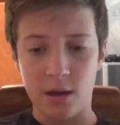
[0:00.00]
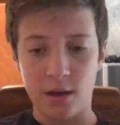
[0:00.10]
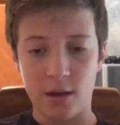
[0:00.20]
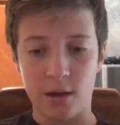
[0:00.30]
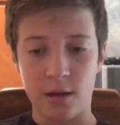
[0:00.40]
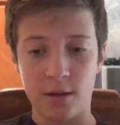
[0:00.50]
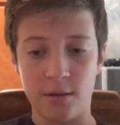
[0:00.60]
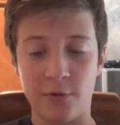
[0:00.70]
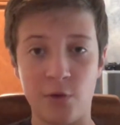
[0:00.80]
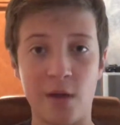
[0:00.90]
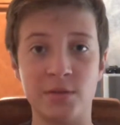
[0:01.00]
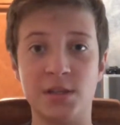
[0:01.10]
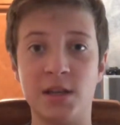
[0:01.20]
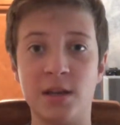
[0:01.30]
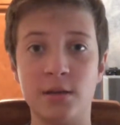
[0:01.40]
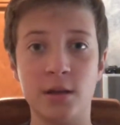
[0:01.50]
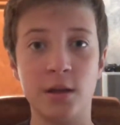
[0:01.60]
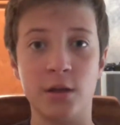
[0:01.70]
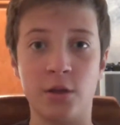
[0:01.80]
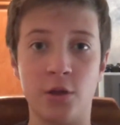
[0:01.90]
If you haven't seen it,
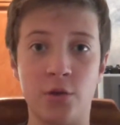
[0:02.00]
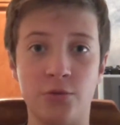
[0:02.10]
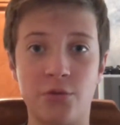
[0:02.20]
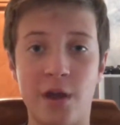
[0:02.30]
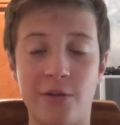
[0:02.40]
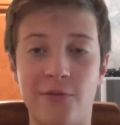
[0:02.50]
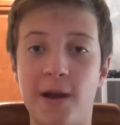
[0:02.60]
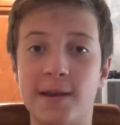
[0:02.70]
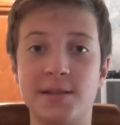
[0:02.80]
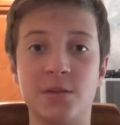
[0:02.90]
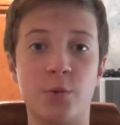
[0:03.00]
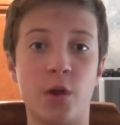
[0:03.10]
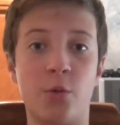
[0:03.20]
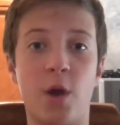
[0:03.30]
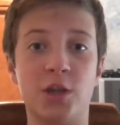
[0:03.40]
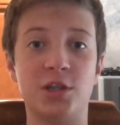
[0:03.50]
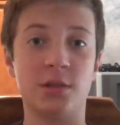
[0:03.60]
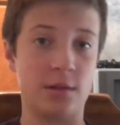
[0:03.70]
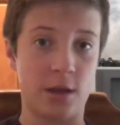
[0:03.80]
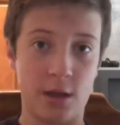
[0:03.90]
go try to find it somewhere, watch
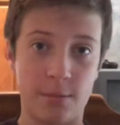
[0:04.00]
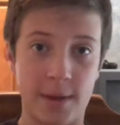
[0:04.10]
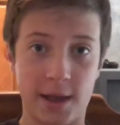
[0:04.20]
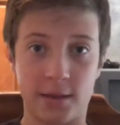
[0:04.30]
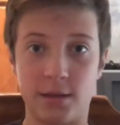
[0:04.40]
it, and then come back